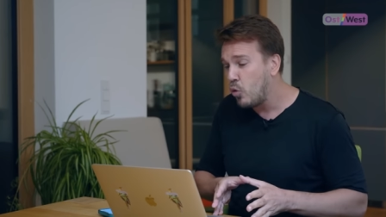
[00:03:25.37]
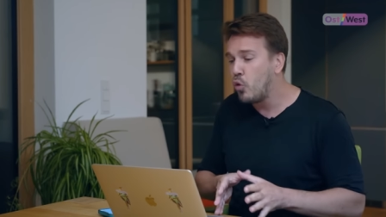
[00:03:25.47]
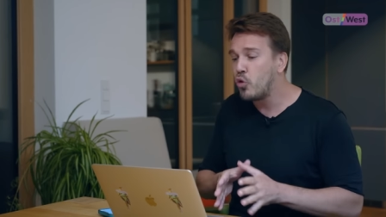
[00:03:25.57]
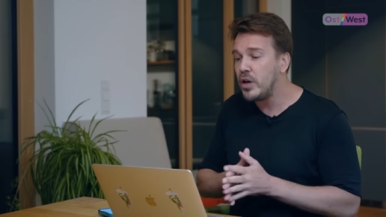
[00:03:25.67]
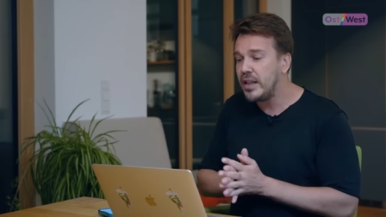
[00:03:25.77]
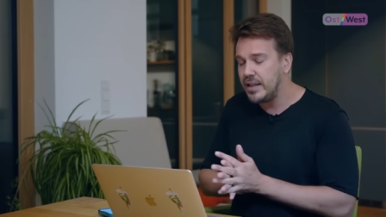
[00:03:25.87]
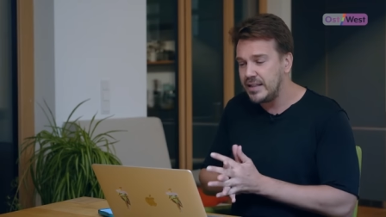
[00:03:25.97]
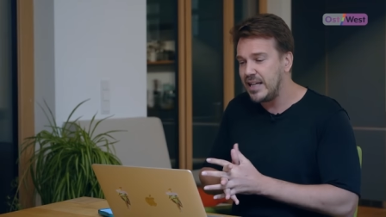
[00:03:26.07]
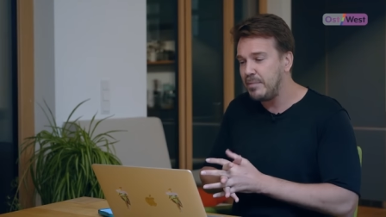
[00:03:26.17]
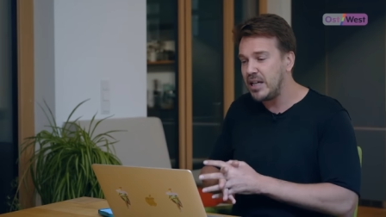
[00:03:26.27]
Or at the
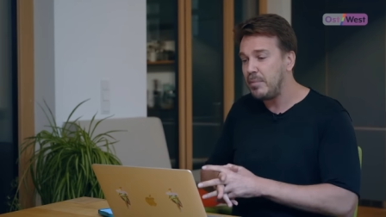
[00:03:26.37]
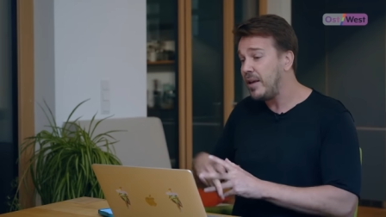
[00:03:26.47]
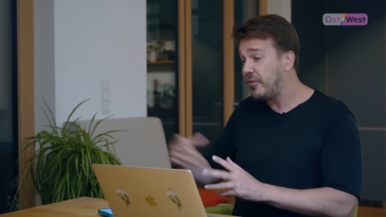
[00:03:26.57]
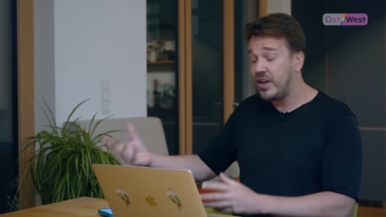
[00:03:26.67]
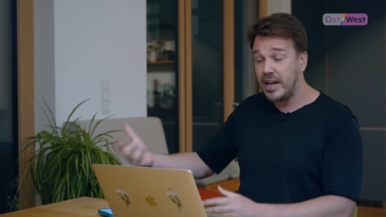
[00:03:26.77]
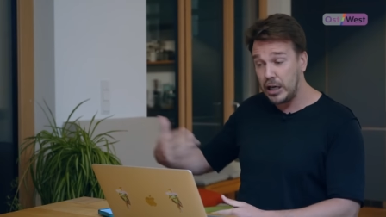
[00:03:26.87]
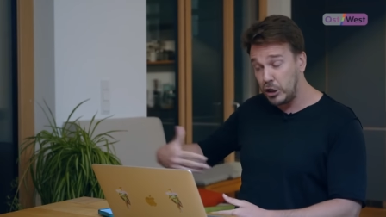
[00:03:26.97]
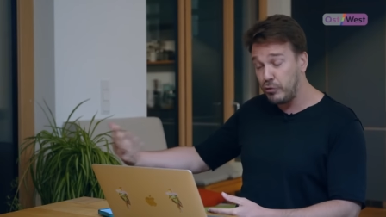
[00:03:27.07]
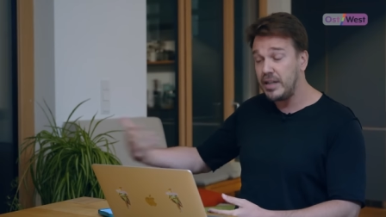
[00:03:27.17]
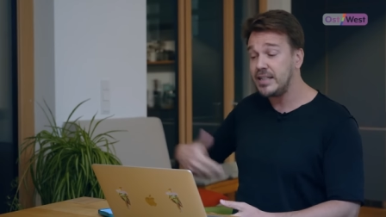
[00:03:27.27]
same time, if they are
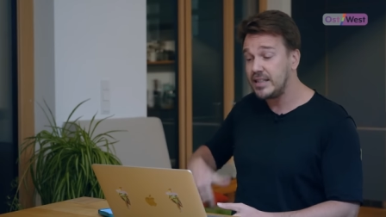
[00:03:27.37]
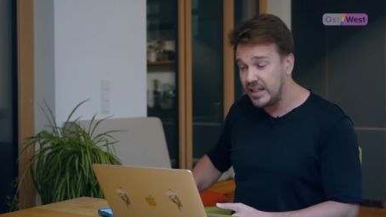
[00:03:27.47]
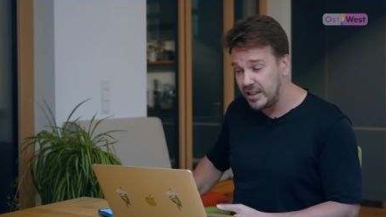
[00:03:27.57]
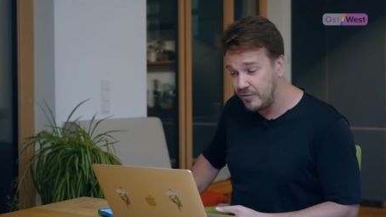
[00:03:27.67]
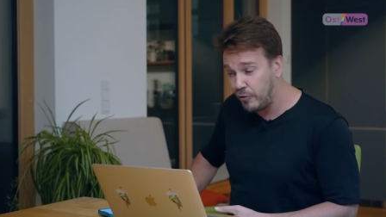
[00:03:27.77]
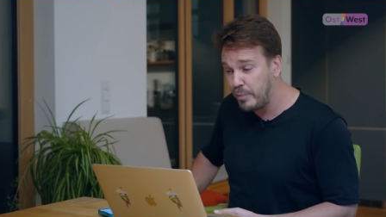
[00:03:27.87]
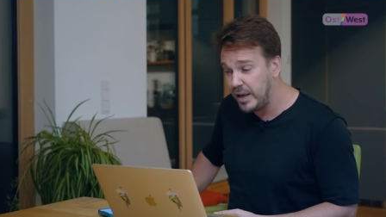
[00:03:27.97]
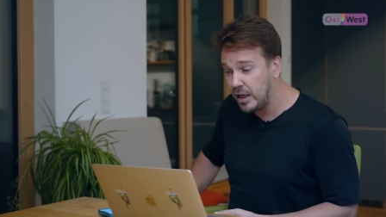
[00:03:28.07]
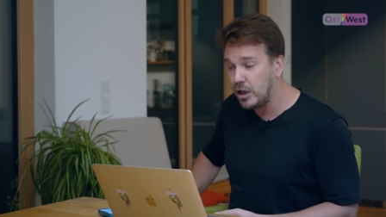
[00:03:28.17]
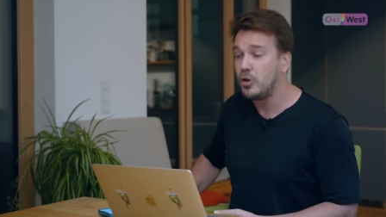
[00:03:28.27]
criticized for
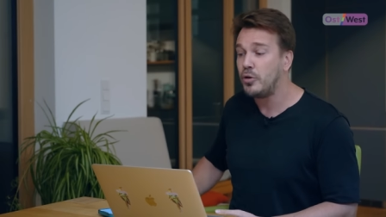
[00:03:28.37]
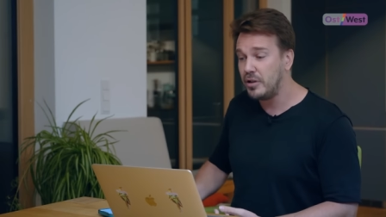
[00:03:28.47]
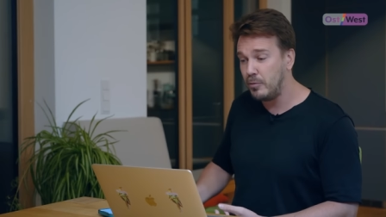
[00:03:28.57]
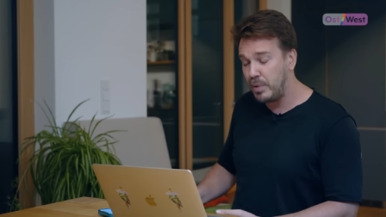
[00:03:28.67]
being colonial